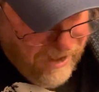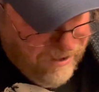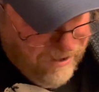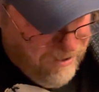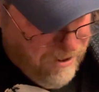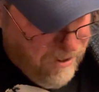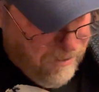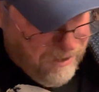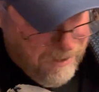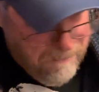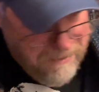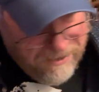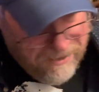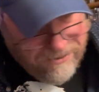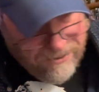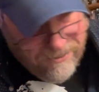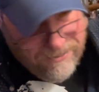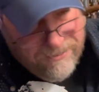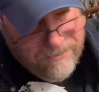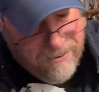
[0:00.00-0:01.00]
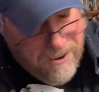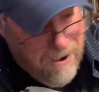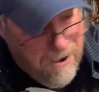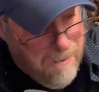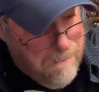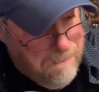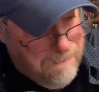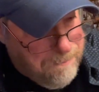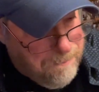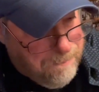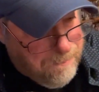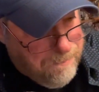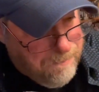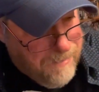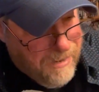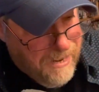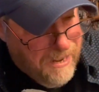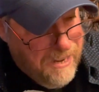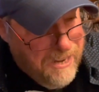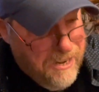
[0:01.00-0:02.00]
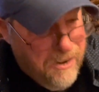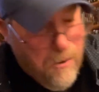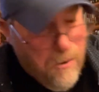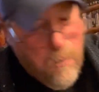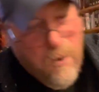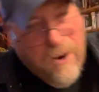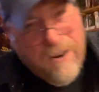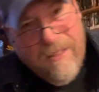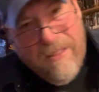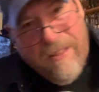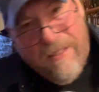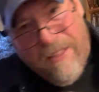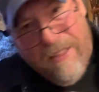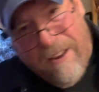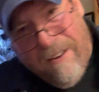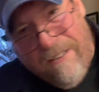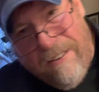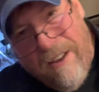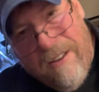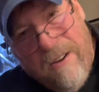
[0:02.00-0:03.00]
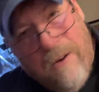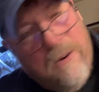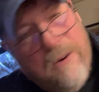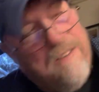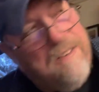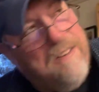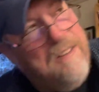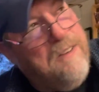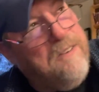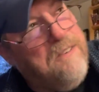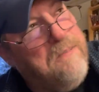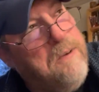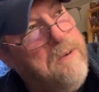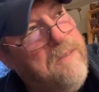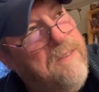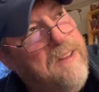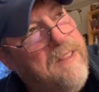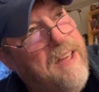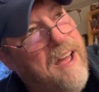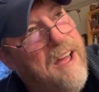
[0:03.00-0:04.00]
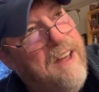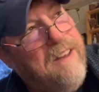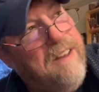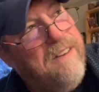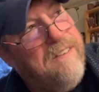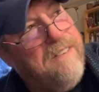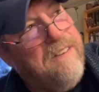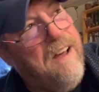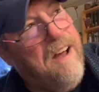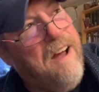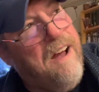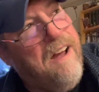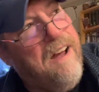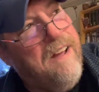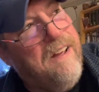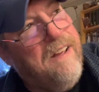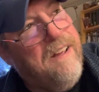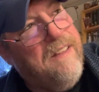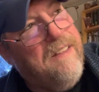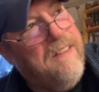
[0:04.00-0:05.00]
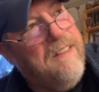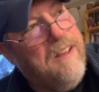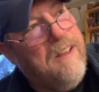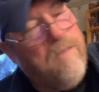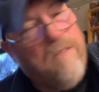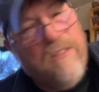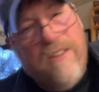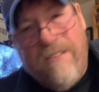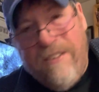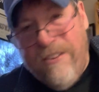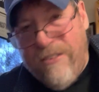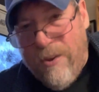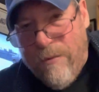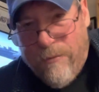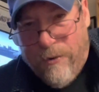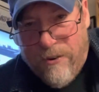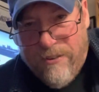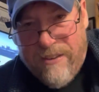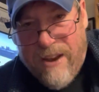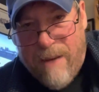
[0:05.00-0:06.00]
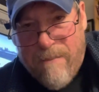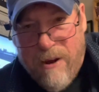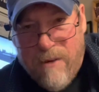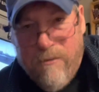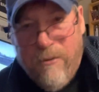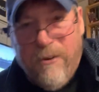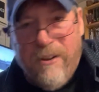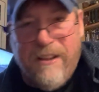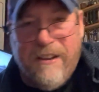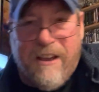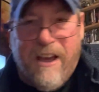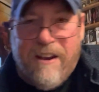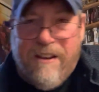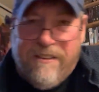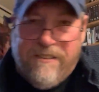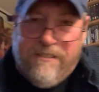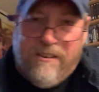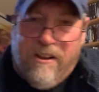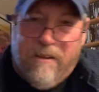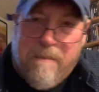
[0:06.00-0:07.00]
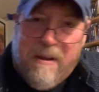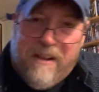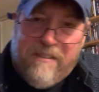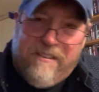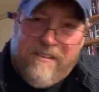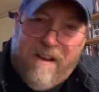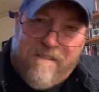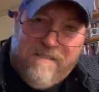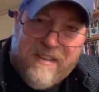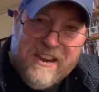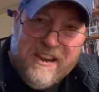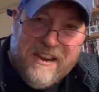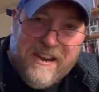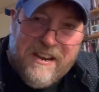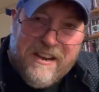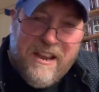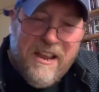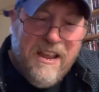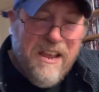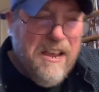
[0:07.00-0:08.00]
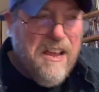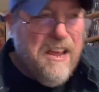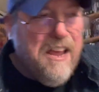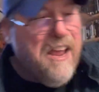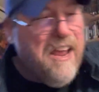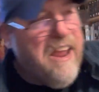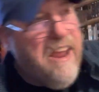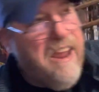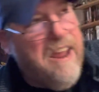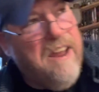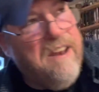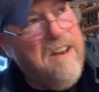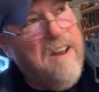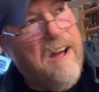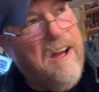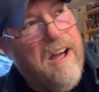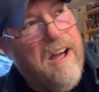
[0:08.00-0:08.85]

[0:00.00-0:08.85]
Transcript: don't know. Let me just you know, one of the things I noticed in this movie that is this is the first time I've really kind of sunk myself in and